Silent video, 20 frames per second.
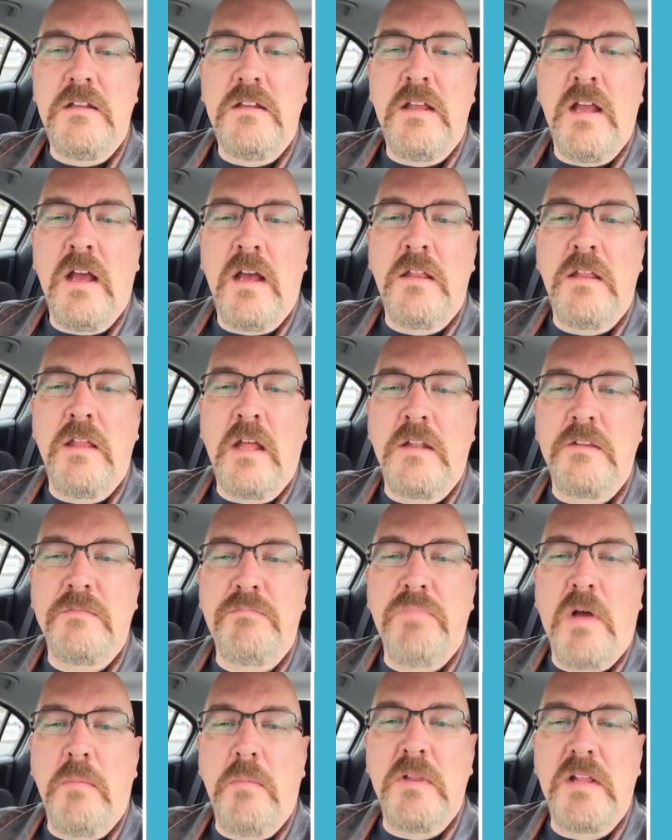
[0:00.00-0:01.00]
Yeah, that's
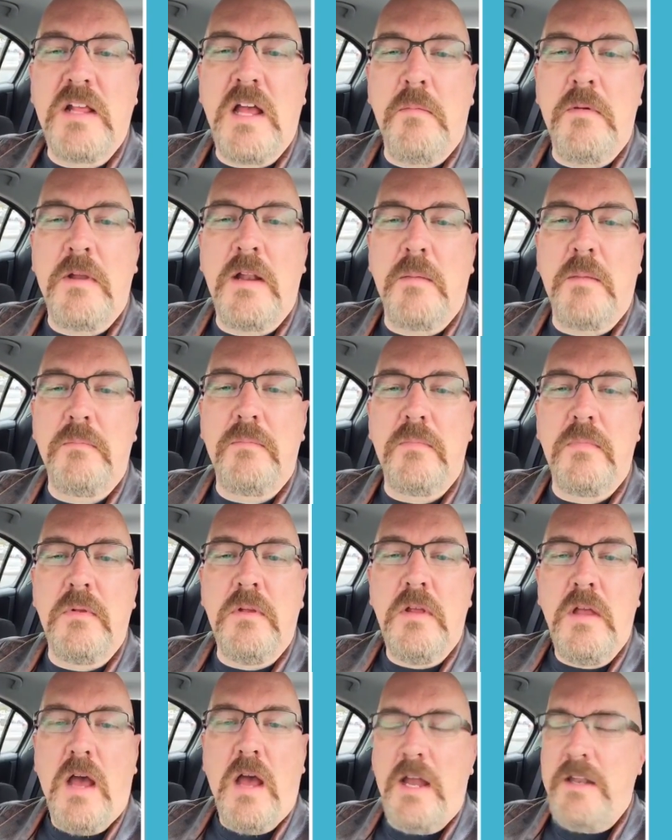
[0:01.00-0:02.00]
probably coming up.
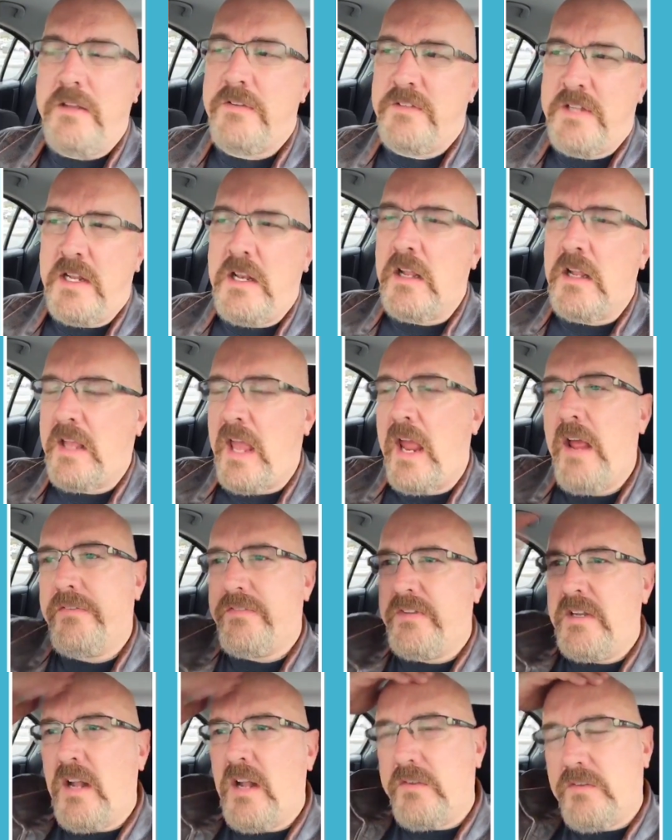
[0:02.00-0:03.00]
I just did a
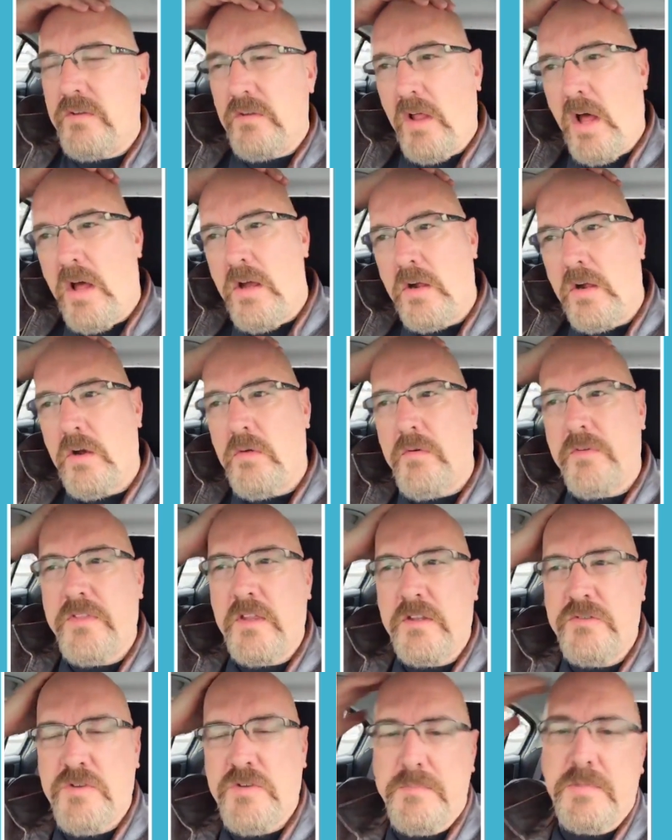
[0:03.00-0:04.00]
KFC not too long ago with
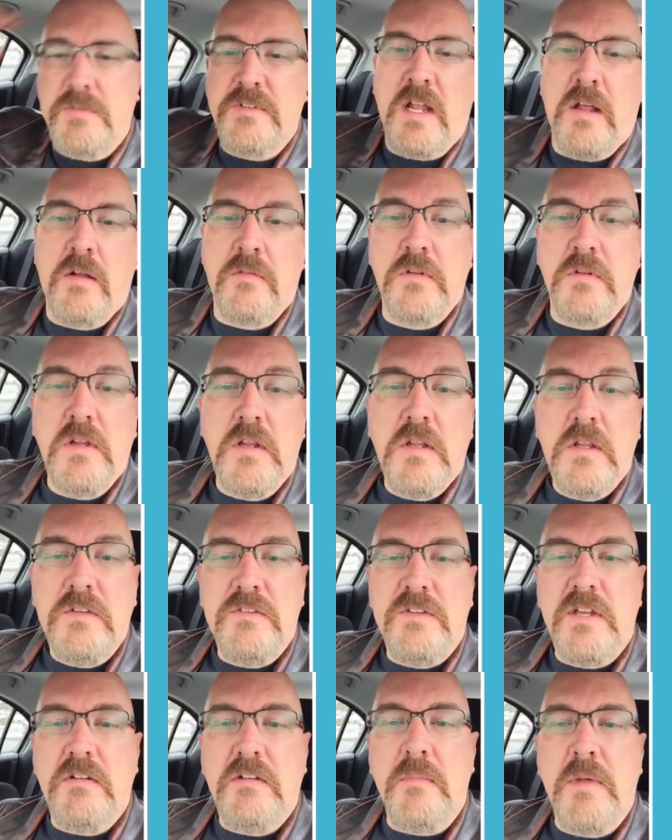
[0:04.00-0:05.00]
a triple down
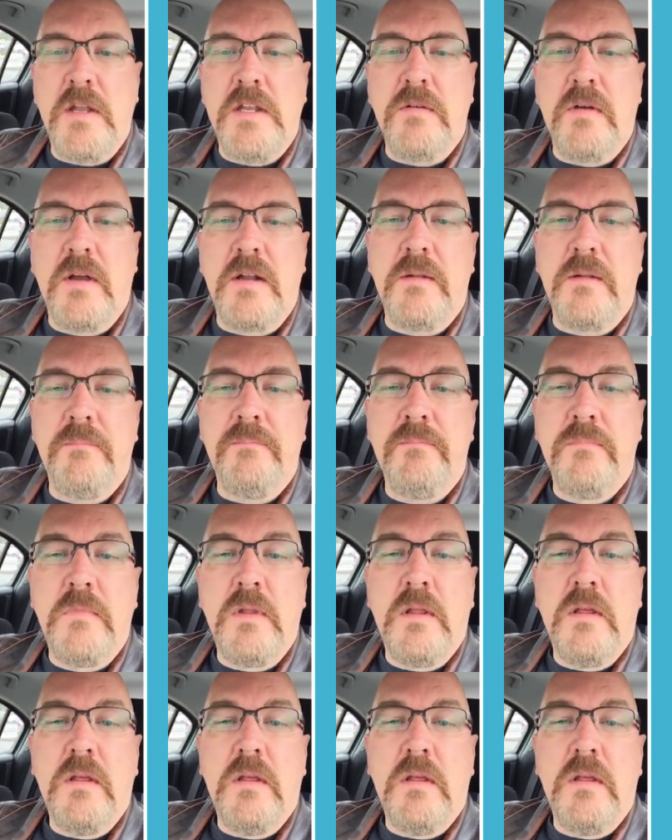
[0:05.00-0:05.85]
secret menu item.